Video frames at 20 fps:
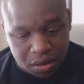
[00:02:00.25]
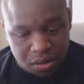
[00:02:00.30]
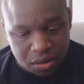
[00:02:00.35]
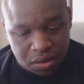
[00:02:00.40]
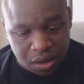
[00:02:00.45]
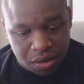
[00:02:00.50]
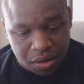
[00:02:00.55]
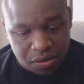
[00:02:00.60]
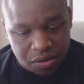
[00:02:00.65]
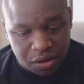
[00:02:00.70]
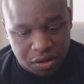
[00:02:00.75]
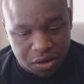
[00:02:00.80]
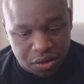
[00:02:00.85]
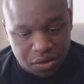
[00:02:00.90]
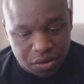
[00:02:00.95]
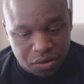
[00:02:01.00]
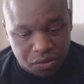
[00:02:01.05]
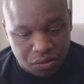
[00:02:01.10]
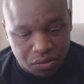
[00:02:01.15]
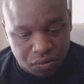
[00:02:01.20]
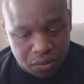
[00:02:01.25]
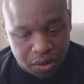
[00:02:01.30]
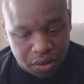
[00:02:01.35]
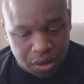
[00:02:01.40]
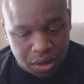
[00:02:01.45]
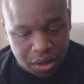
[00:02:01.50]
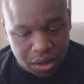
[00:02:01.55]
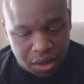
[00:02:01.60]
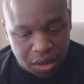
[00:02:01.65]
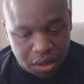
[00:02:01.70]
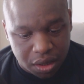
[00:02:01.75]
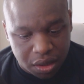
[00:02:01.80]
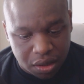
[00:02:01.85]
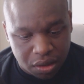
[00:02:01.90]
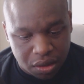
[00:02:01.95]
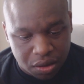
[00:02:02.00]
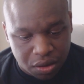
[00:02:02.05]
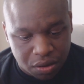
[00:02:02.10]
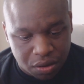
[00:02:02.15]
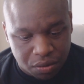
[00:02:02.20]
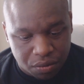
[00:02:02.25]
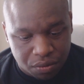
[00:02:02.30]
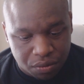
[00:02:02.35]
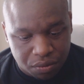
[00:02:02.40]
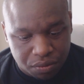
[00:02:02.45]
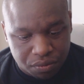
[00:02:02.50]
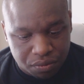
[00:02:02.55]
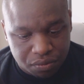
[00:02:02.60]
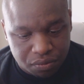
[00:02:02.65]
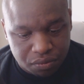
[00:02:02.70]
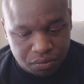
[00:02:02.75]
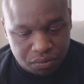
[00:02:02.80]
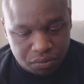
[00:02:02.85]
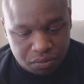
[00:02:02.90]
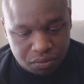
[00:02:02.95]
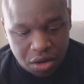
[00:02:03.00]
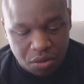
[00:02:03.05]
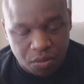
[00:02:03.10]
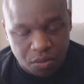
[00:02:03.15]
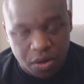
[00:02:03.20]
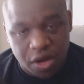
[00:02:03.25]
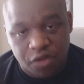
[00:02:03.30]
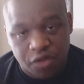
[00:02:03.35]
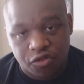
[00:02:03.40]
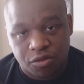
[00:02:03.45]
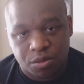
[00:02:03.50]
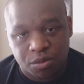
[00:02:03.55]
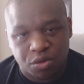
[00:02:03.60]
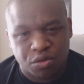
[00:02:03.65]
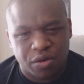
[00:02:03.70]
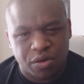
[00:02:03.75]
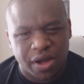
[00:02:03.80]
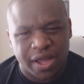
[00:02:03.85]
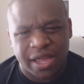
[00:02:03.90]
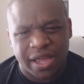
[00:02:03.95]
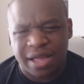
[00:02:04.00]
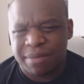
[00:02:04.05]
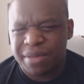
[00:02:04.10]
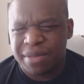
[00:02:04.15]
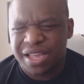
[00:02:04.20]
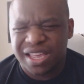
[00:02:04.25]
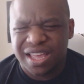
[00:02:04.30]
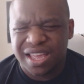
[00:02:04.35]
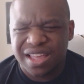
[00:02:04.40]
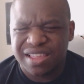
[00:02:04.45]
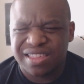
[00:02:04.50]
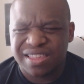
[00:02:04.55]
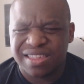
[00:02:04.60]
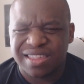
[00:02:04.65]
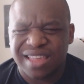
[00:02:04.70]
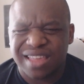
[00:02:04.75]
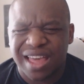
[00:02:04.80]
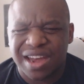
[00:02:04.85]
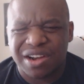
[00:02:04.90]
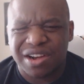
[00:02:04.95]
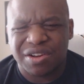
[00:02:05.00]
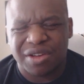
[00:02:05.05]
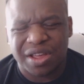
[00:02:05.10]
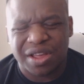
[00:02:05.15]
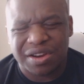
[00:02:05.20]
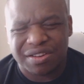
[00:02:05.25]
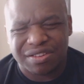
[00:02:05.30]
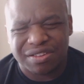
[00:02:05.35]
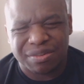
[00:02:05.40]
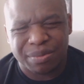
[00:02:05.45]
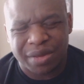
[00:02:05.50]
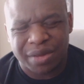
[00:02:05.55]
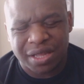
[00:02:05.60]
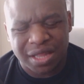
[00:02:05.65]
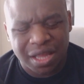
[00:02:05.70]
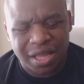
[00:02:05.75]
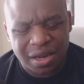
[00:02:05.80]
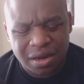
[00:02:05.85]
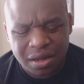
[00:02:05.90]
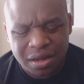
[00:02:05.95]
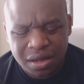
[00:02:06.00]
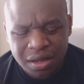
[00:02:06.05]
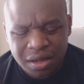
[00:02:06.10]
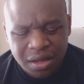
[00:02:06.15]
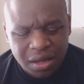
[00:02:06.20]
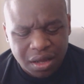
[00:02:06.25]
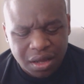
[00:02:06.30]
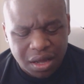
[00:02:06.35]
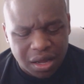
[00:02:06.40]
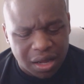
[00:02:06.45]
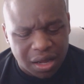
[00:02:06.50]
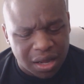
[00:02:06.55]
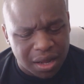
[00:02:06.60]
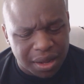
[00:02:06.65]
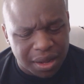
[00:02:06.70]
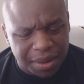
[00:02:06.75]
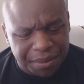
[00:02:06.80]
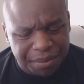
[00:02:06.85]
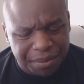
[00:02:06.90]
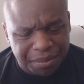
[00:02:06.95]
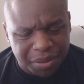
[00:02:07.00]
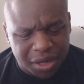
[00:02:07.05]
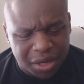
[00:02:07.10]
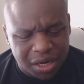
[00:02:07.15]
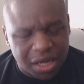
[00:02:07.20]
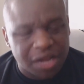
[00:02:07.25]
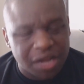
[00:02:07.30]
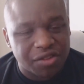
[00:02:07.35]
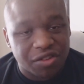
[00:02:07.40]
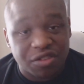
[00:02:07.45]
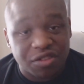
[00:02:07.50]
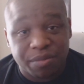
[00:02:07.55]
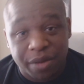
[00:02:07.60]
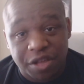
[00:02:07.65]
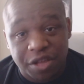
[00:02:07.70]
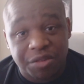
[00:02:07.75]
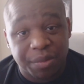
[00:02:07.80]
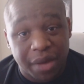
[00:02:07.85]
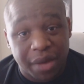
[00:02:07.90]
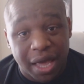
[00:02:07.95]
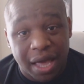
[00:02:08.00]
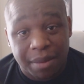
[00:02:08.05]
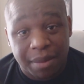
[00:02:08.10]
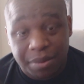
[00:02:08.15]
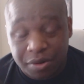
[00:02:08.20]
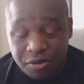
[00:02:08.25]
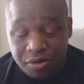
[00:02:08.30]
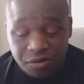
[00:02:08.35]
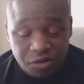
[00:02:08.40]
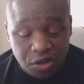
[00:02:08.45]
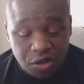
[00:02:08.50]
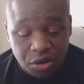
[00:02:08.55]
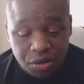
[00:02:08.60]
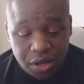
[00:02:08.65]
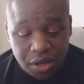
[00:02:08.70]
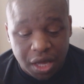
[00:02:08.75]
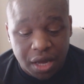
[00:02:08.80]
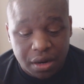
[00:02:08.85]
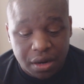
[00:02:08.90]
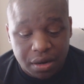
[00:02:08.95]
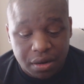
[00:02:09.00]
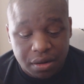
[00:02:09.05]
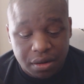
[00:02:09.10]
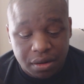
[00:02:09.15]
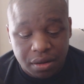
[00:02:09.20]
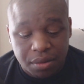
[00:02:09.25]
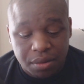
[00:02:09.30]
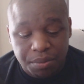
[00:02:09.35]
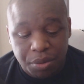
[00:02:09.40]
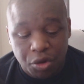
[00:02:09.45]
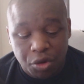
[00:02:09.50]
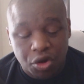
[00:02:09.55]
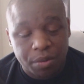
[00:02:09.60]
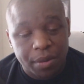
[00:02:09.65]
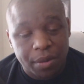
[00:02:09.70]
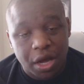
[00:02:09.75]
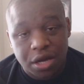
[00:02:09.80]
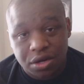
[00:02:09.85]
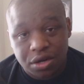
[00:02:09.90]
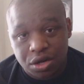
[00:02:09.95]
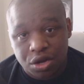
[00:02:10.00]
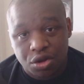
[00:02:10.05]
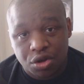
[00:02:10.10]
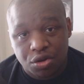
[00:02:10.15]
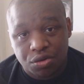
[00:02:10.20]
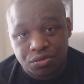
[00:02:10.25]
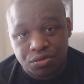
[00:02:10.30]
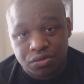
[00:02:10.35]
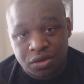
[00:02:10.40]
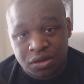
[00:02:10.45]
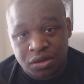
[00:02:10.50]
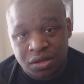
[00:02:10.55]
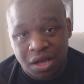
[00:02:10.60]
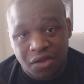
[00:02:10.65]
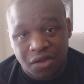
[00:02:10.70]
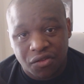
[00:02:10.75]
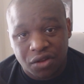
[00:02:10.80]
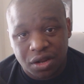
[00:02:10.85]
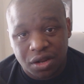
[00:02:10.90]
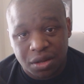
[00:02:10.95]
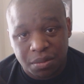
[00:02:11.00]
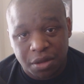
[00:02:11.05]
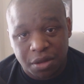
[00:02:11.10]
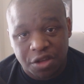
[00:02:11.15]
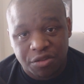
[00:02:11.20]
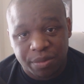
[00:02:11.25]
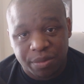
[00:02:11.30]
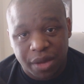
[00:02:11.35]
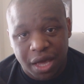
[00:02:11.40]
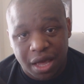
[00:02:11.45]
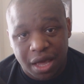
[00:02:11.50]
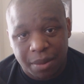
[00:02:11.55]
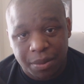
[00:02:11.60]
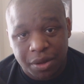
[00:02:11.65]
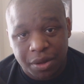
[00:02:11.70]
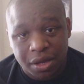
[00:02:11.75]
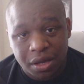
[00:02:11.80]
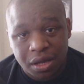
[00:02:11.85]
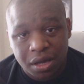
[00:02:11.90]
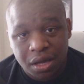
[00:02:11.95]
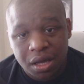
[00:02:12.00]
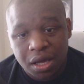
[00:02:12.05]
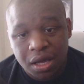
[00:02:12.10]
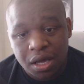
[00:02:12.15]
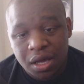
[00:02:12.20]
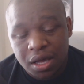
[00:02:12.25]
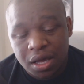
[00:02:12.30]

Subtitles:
it doesn't really, take away from who I am, I guess. I don't know how to explain that. But it just makes me happy. Just know that. Pokemon Go definitely makes me happy.